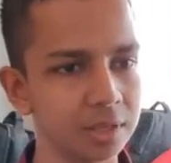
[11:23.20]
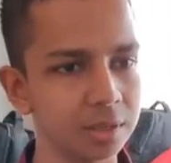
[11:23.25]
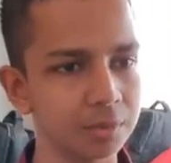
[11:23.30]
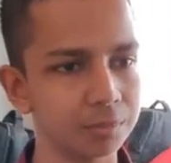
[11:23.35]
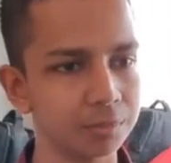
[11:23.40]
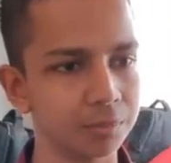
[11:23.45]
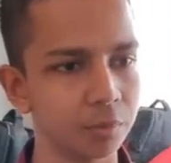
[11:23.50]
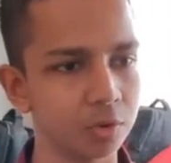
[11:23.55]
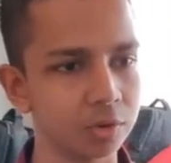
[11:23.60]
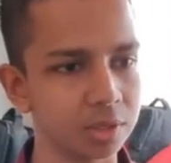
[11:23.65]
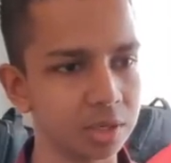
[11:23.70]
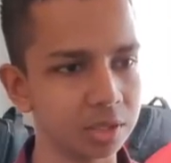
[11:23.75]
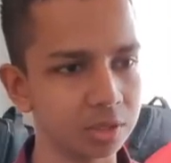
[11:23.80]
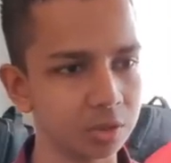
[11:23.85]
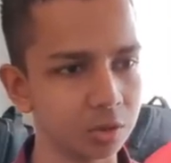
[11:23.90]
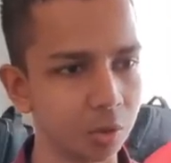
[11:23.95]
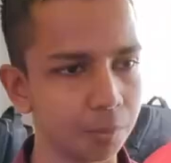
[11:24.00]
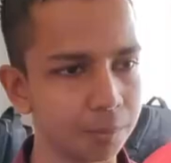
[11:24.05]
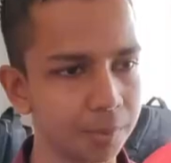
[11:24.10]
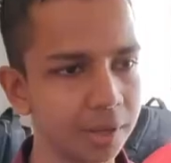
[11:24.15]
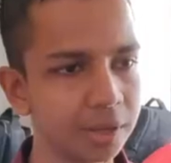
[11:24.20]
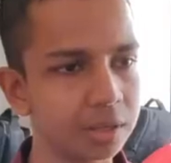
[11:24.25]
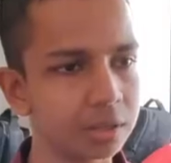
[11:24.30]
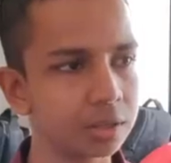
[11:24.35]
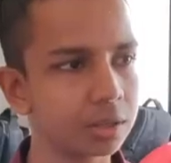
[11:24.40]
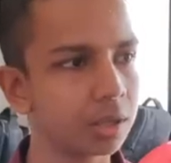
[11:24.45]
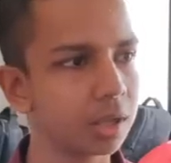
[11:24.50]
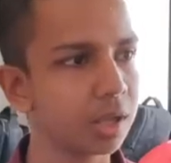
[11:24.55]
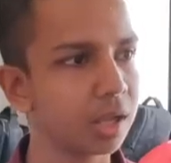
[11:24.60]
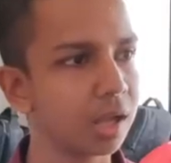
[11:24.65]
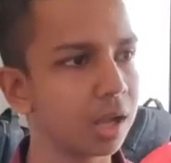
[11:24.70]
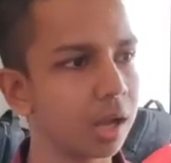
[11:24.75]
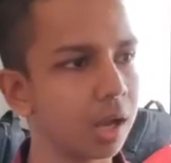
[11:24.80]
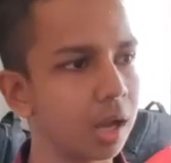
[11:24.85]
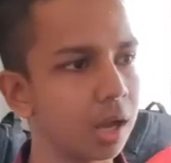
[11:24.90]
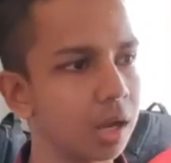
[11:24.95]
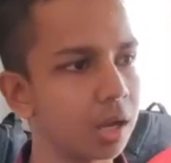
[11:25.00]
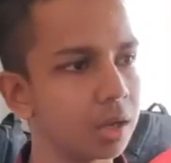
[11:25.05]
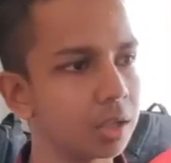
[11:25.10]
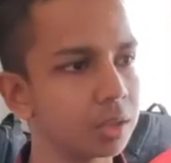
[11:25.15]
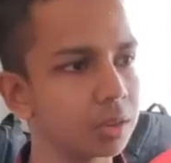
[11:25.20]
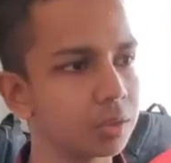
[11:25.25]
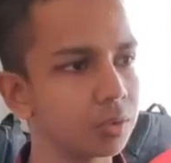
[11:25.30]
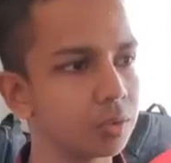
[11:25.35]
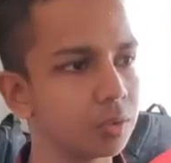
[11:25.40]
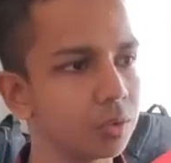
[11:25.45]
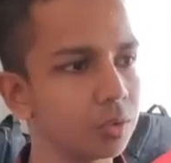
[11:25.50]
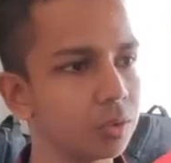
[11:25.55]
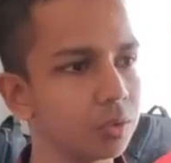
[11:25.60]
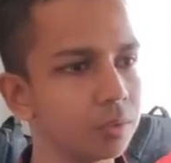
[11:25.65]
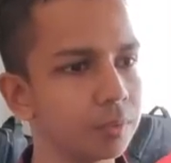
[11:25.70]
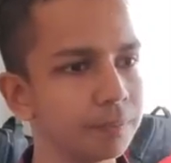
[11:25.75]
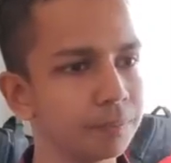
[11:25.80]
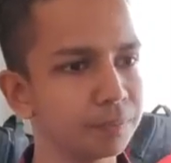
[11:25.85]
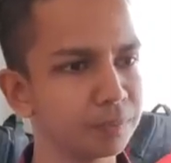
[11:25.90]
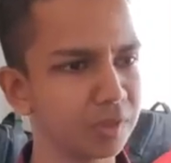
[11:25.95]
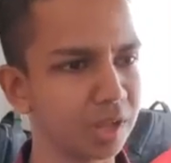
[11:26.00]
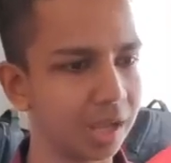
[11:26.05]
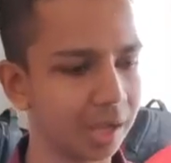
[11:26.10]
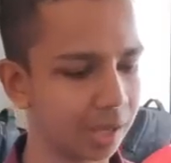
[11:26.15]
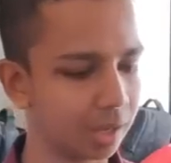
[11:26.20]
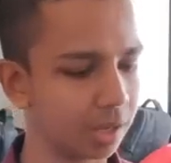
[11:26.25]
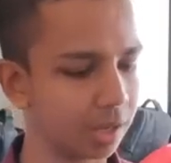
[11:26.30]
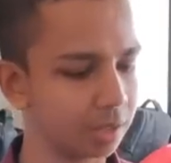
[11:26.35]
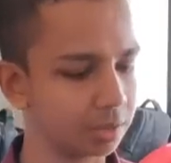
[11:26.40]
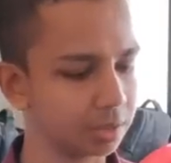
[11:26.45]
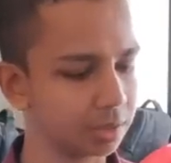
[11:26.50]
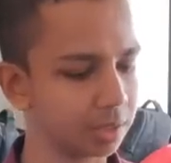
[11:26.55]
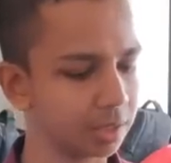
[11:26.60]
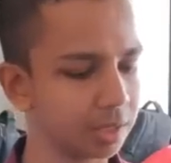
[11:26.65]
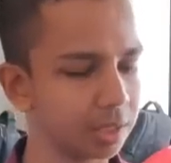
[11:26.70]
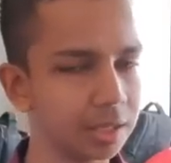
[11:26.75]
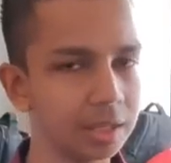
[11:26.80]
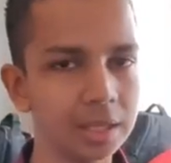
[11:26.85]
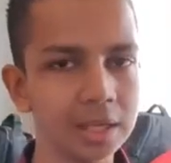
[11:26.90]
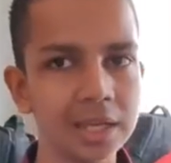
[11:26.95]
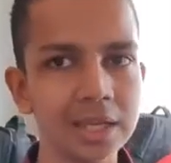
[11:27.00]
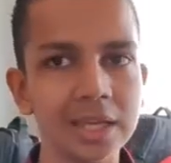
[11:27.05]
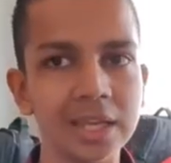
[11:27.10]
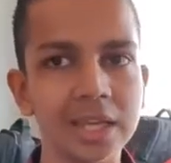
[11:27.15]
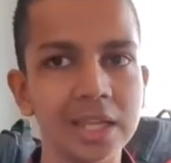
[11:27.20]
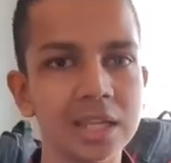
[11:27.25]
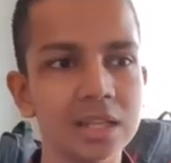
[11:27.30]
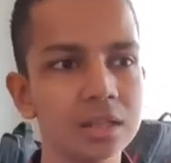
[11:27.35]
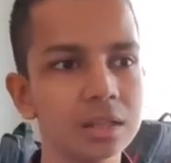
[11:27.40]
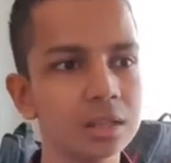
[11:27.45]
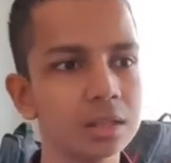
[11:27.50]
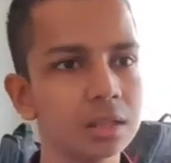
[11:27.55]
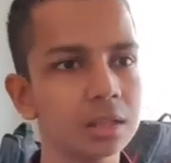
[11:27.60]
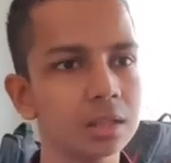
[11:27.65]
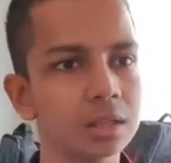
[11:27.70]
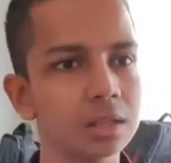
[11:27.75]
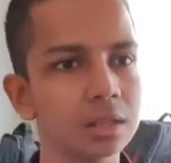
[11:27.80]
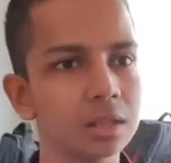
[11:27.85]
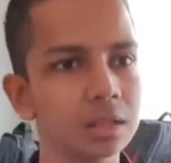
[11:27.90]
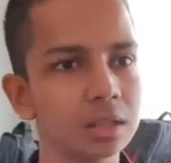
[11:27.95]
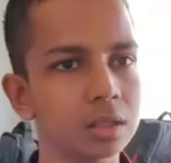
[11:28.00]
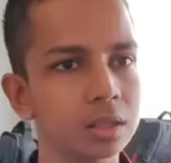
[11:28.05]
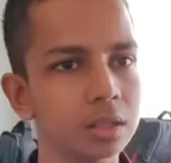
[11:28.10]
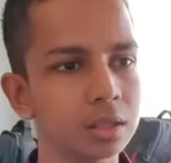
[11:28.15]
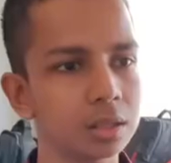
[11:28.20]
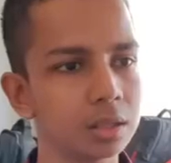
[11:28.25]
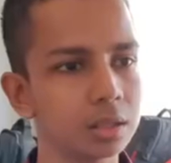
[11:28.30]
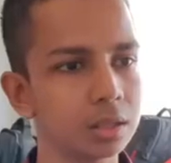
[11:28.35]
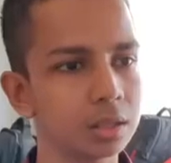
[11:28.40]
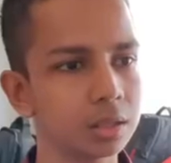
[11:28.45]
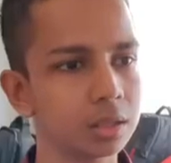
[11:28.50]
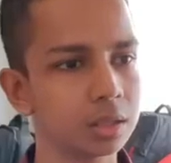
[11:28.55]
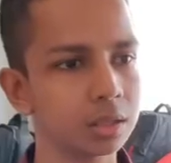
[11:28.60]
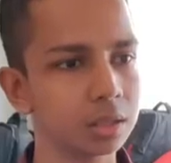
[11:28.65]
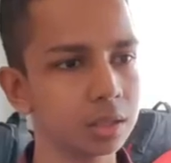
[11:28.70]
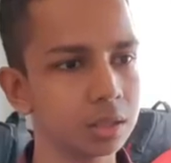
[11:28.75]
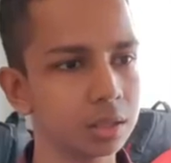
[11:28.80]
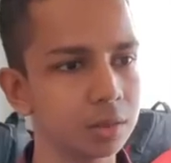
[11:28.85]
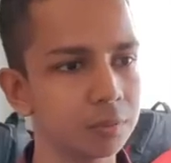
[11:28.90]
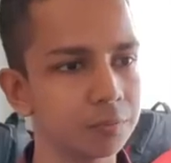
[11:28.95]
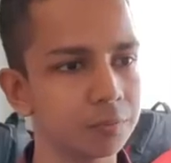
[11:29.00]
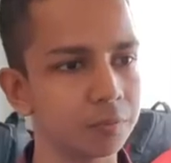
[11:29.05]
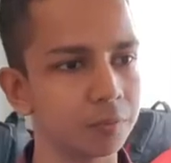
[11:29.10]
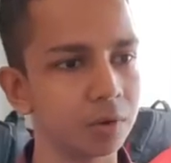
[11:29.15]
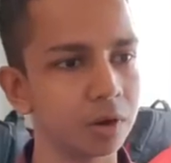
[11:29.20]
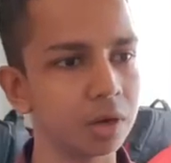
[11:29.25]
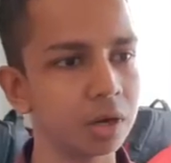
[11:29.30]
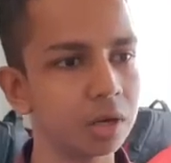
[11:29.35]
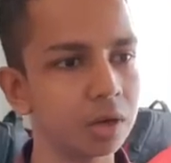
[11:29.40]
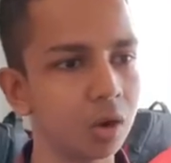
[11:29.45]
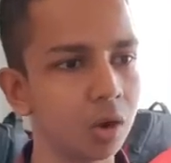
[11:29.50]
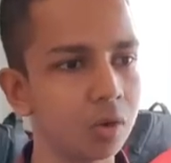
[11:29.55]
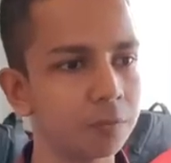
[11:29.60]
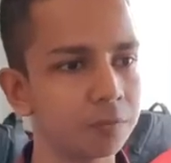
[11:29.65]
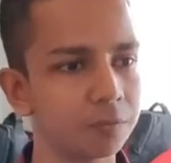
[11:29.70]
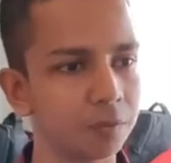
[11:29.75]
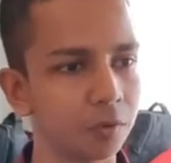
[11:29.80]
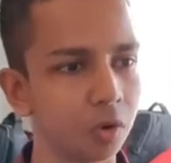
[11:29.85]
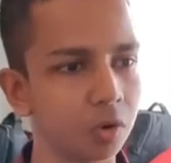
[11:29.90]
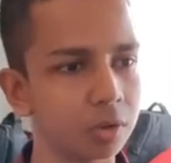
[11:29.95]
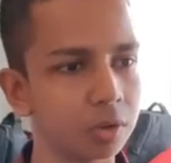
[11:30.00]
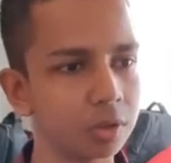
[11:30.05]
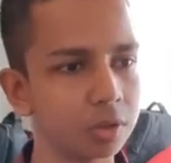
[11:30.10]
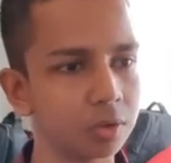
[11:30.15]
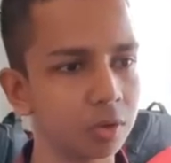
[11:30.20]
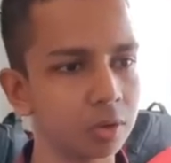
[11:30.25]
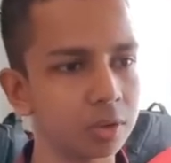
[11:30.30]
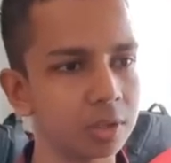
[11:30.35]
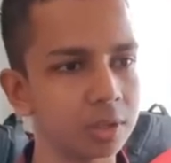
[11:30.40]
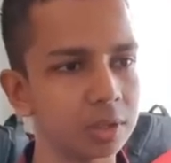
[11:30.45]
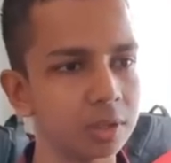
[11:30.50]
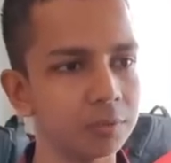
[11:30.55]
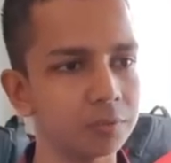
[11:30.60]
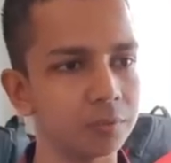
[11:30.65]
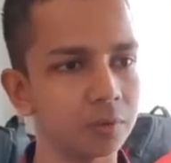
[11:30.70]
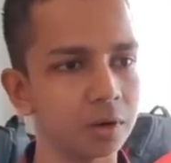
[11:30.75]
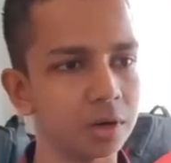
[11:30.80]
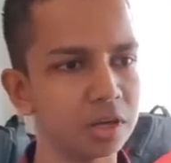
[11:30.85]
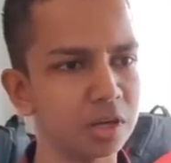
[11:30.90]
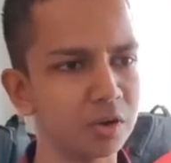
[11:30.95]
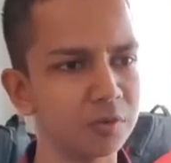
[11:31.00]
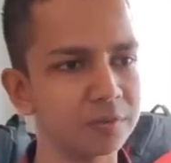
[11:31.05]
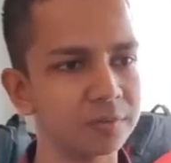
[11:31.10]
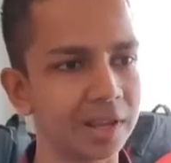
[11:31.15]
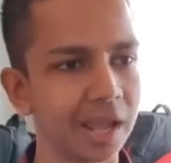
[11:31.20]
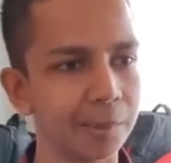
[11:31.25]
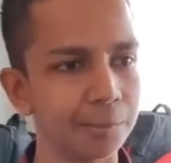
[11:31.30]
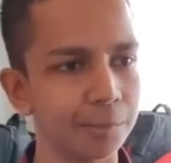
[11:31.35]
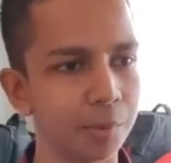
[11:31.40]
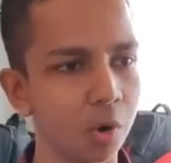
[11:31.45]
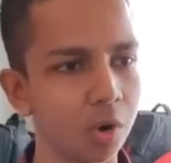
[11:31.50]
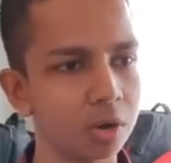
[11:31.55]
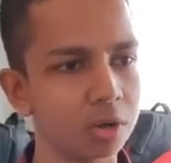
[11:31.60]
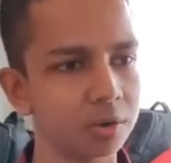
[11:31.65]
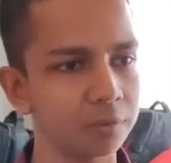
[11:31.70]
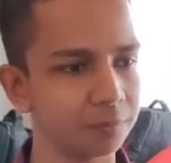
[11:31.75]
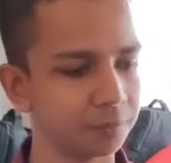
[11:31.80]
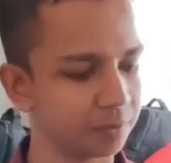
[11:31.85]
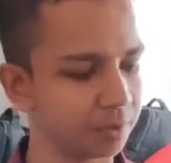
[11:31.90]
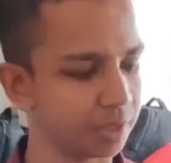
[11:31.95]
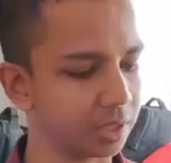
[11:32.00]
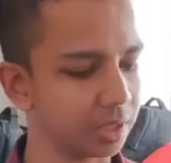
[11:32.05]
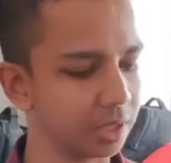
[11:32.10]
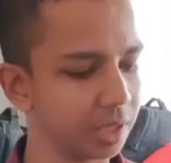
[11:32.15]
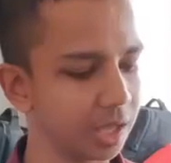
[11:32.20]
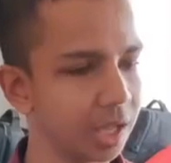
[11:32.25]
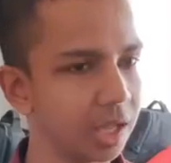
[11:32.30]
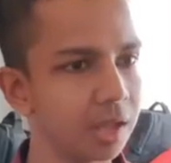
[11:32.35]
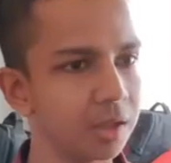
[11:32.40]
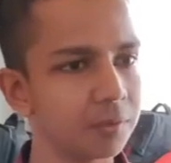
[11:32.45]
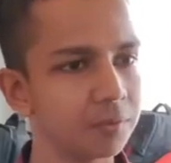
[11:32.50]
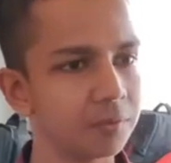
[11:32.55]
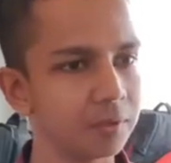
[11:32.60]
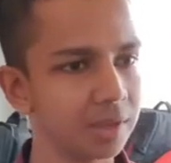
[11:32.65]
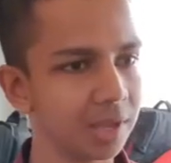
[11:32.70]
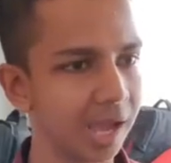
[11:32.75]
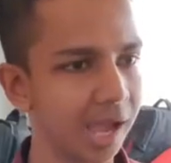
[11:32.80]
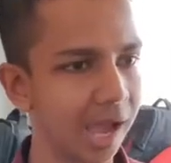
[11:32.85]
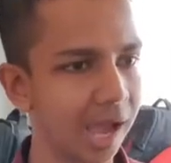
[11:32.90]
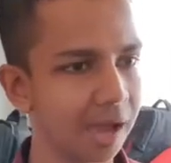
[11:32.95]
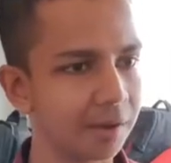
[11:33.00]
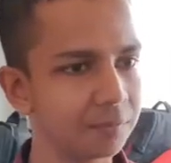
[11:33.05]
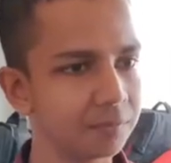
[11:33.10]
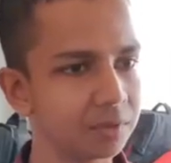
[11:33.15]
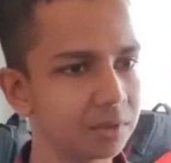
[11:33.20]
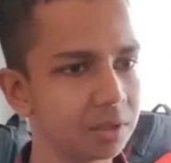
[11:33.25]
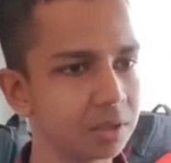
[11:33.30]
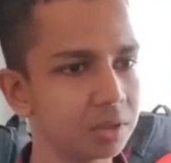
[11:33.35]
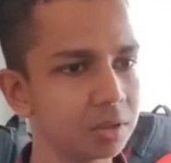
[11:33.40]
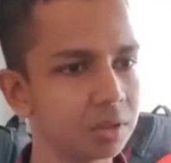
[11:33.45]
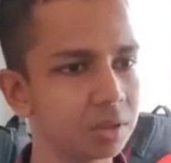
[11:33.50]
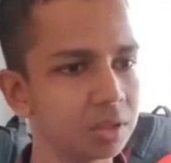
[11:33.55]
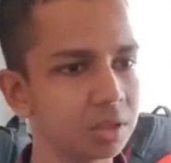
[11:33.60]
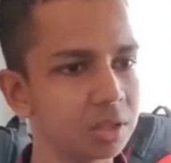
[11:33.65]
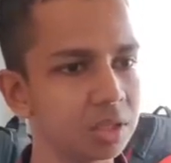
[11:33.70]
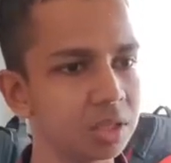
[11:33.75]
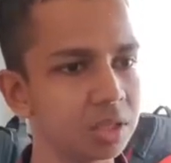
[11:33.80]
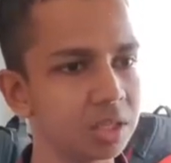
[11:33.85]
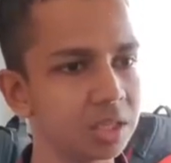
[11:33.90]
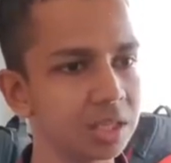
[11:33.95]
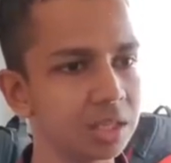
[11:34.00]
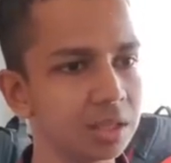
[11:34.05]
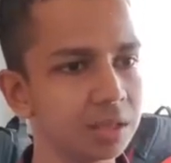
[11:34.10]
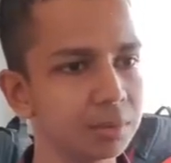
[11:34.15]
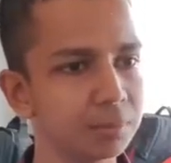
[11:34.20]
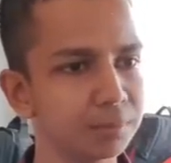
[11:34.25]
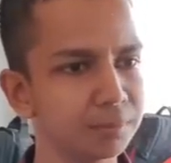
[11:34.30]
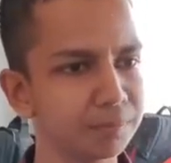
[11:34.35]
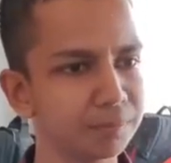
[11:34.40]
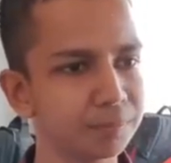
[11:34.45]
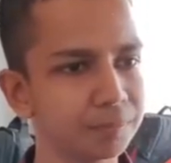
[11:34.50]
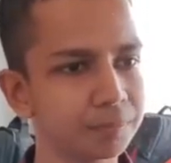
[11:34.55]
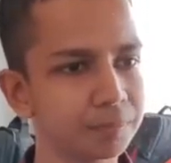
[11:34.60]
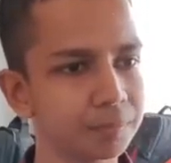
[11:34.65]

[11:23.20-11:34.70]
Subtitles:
a very important topic. So in the world of fonts or in the world of typography, we have this three.